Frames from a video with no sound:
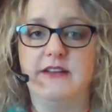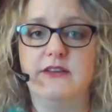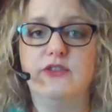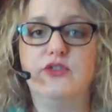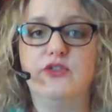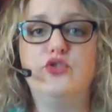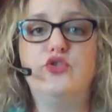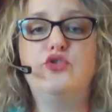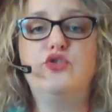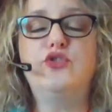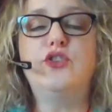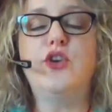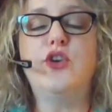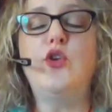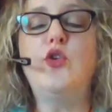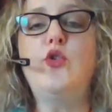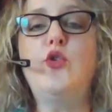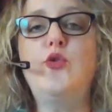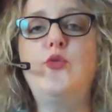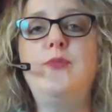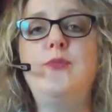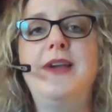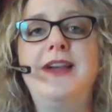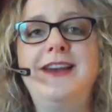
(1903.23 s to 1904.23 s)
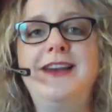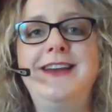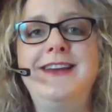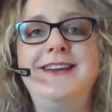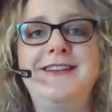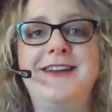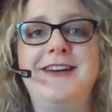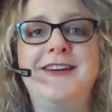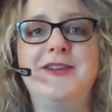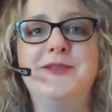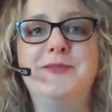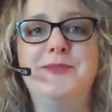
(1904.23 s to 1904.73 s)
So many
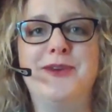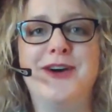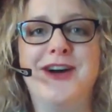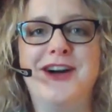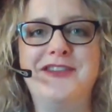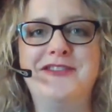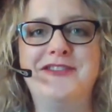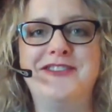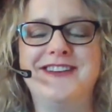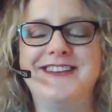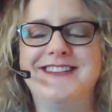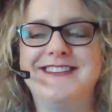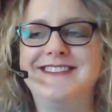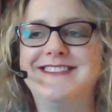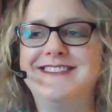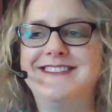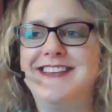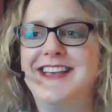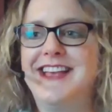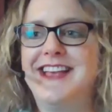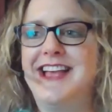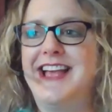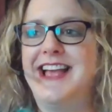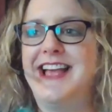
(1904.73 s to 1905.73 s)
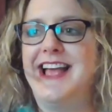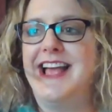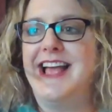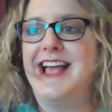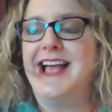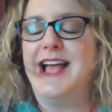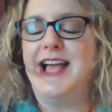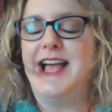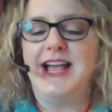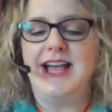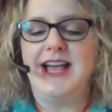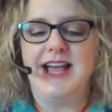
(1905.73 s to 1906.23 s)
nonprofits
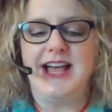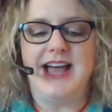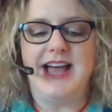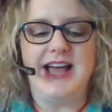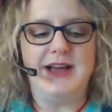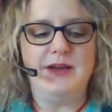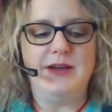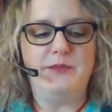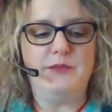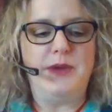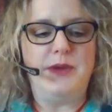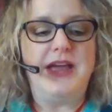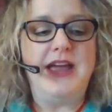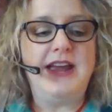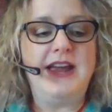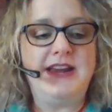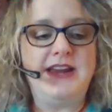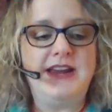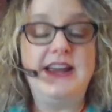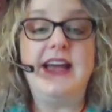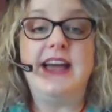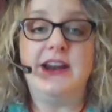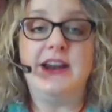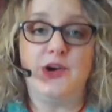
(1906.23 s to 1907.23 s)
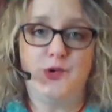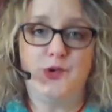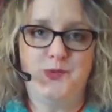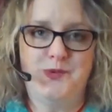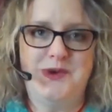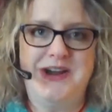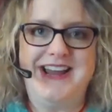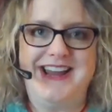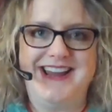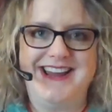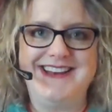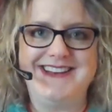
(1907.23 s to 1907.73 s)
pay at a
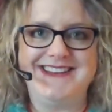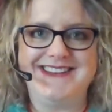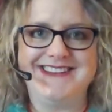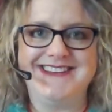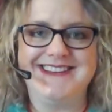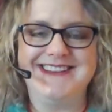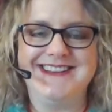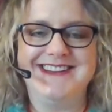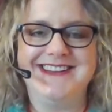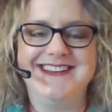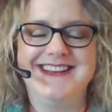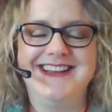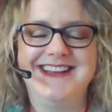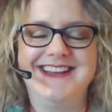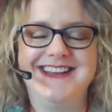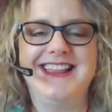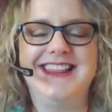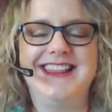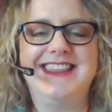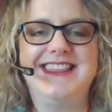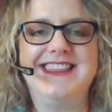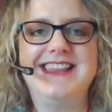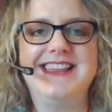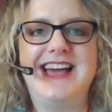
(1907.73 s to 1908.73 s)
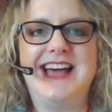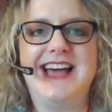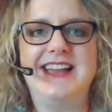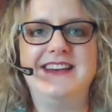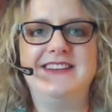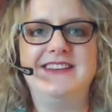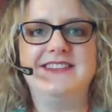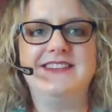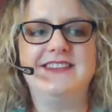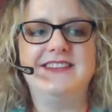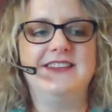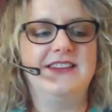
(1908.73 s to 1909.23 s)
rate
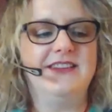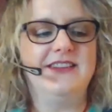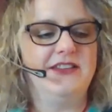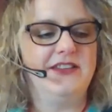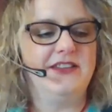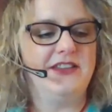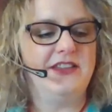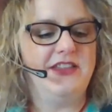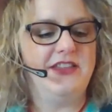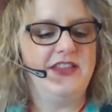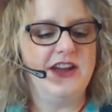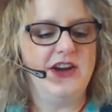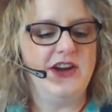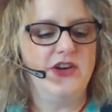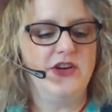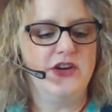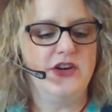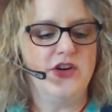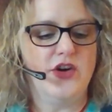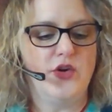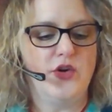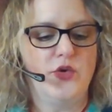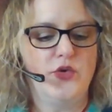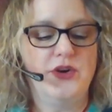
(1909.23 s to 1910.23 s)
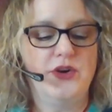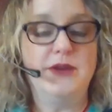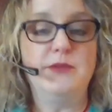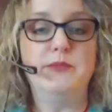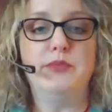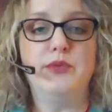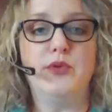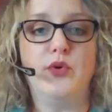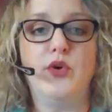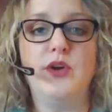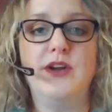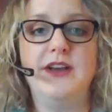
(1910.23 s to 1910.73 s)
that their own
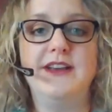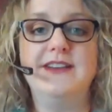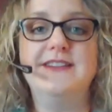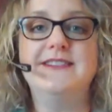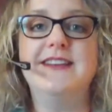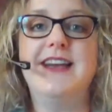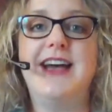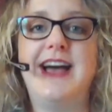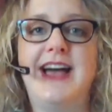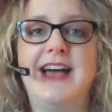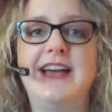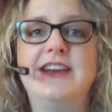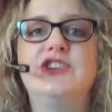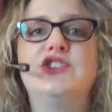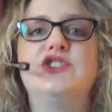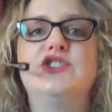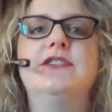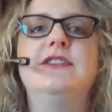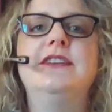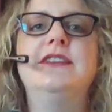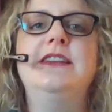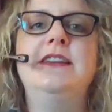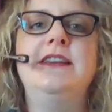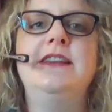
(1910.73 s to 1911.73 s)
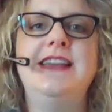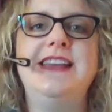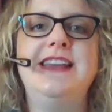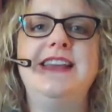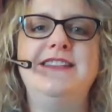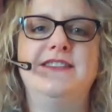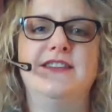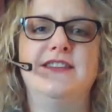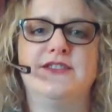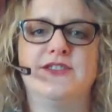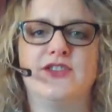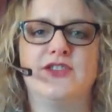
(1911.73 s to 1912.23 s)
employees actually
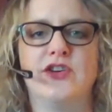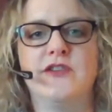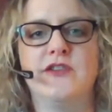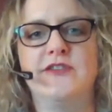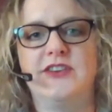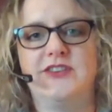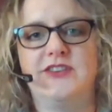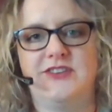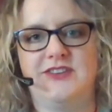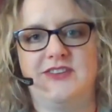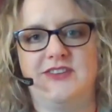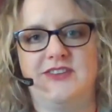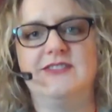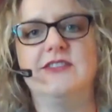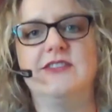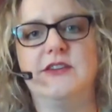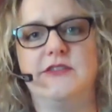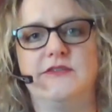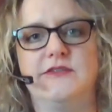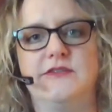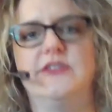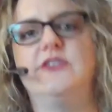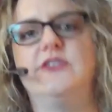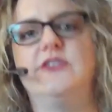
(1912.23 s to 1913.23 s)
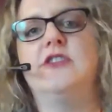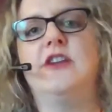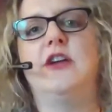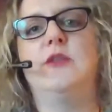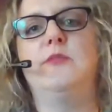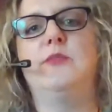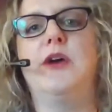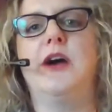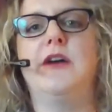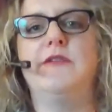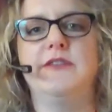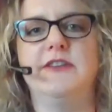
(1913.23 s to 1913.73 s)
need the services of other
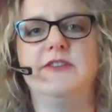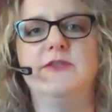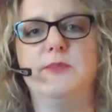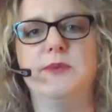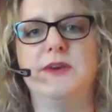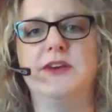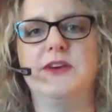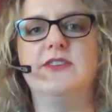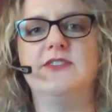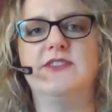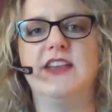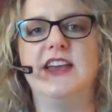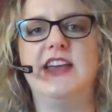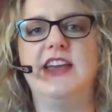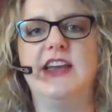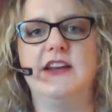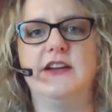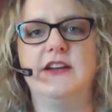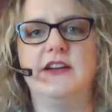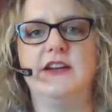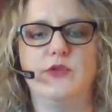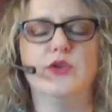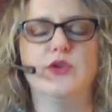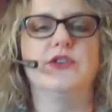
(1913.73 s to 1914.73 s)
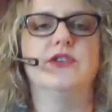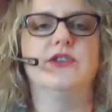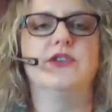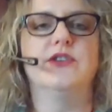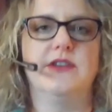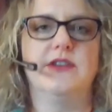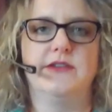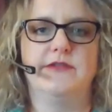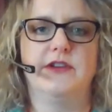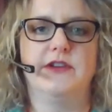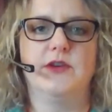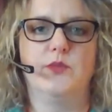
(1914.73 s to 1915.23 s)
nonprofits because they can't afford to
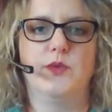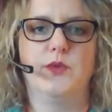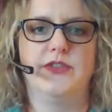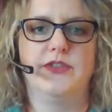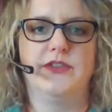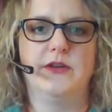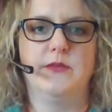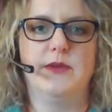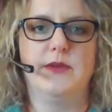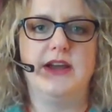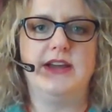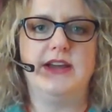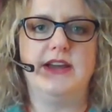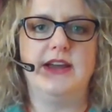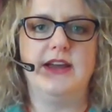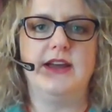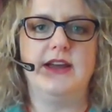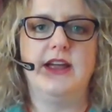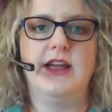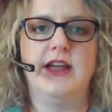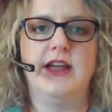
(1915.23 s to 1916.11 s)
live on what they're making.